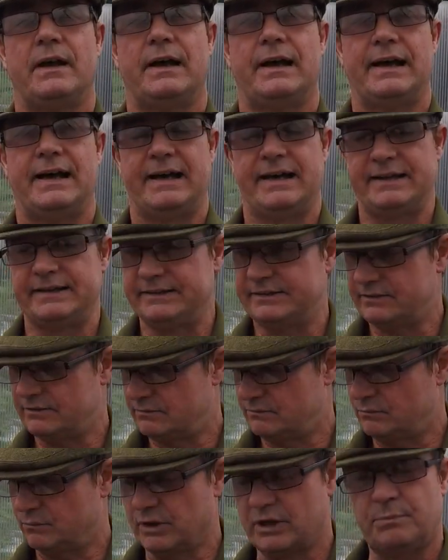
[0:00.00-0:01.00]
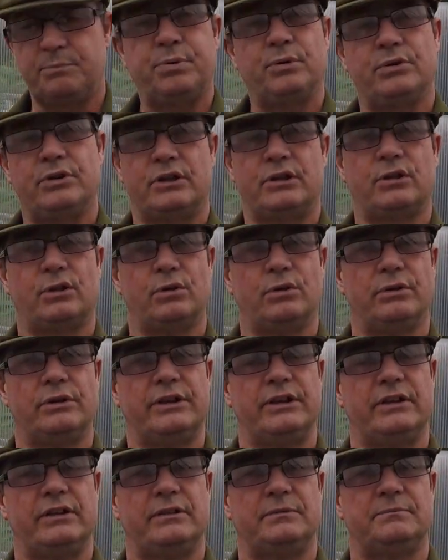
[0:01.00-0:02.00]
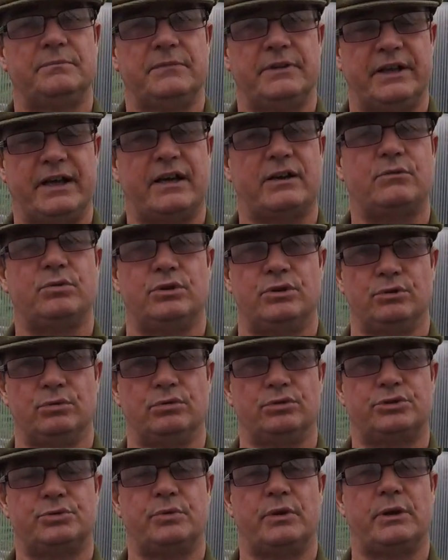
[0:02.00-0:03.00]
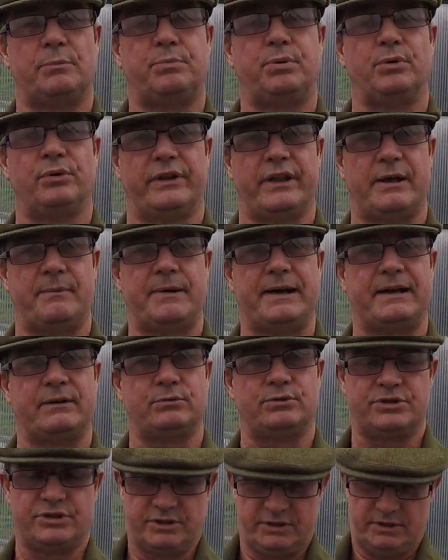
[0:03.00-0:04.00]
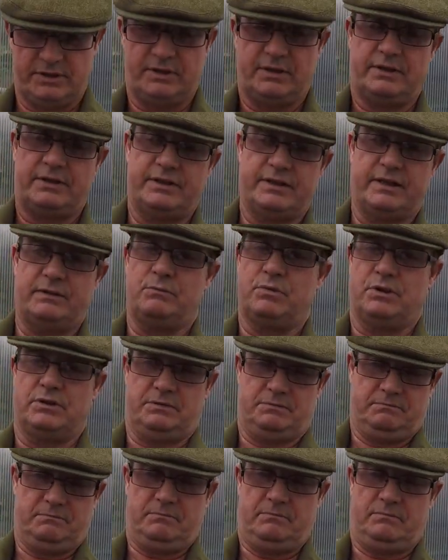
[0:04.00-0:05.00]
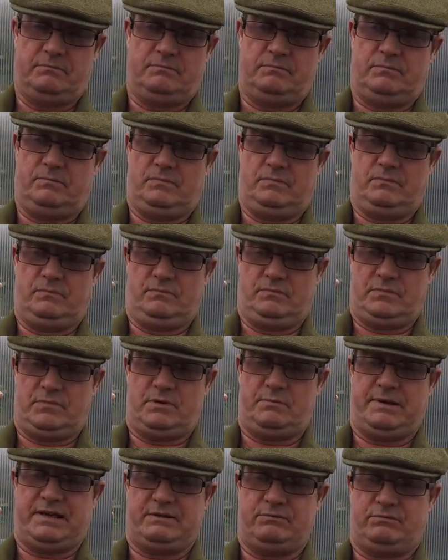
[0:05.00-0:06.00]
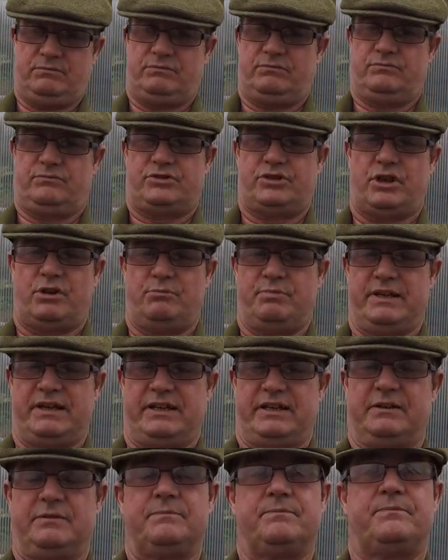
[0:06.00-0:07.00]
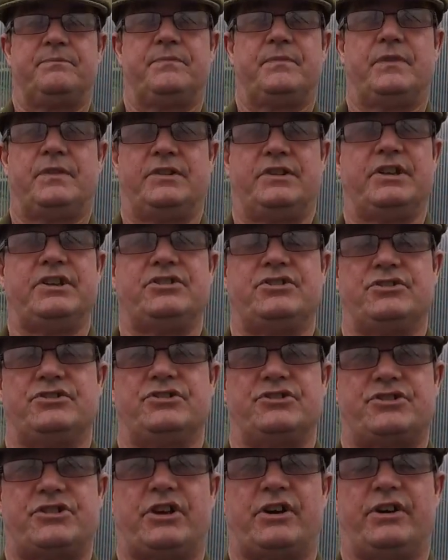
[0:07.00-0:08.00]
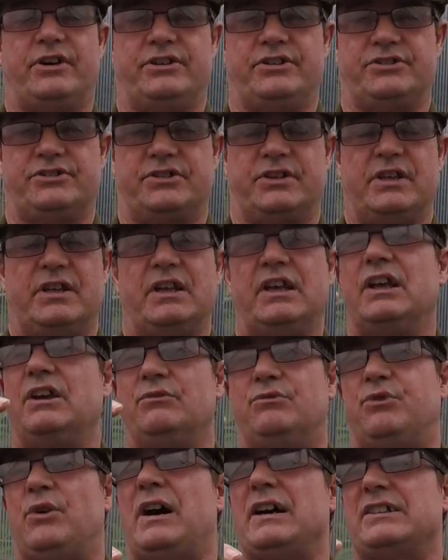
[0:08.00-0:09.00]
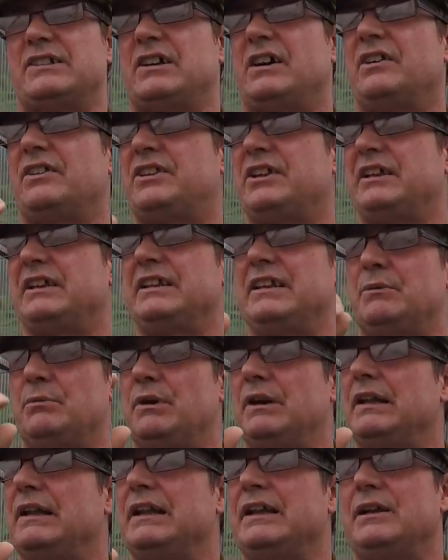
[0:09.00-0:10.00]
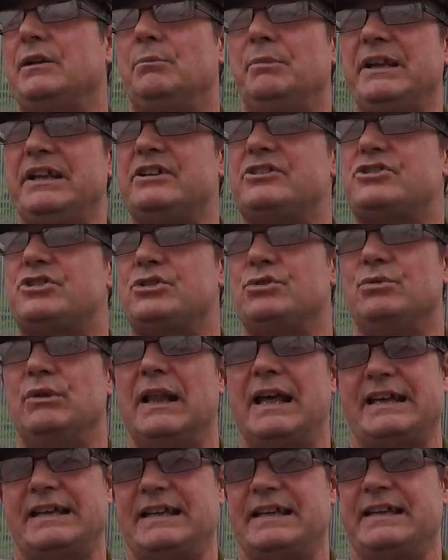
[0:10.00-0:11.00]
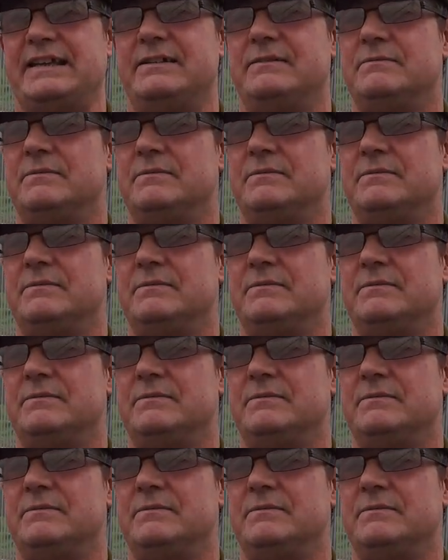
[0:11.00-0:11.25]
And when I put the Claudia, the Aqua Dulce, when I put them out, they were about so big, decent size. In fact, I think they were a little bit too leggy.